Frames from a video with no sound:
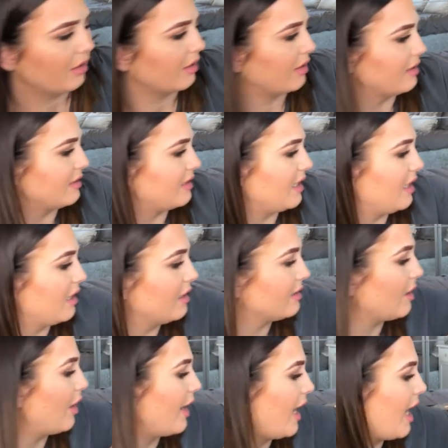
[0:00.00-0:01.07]
concealers.
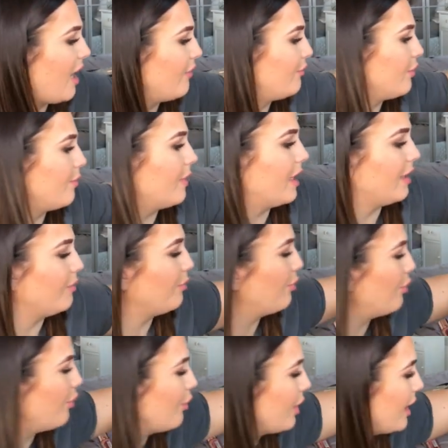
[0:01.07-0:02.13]
I have them in
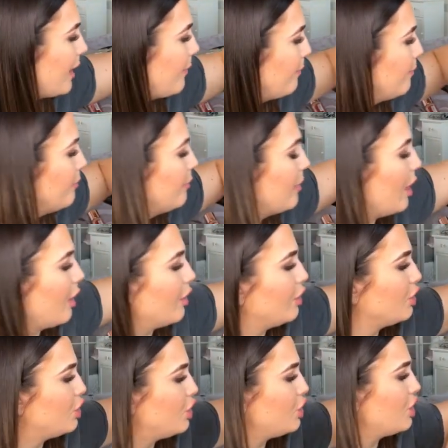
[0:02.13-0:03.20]
pretty
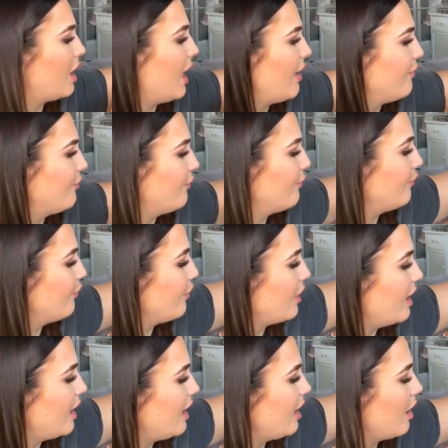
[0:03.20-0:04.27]
much
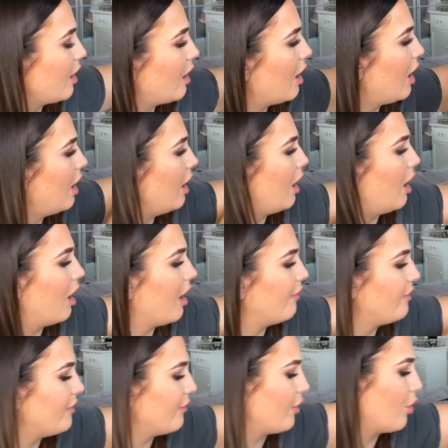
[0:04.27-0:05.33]
every colour.
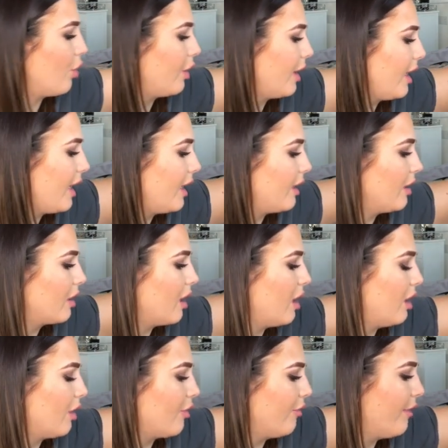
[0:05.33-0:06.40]
I've even got it in
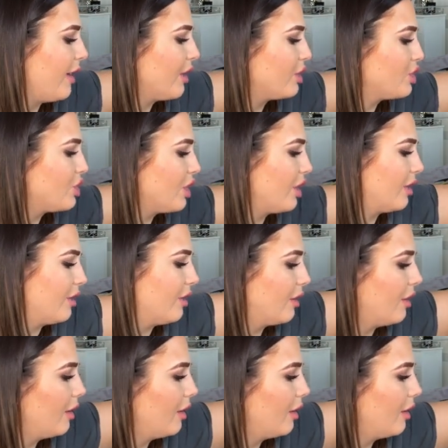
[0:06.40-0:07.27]
colour correction.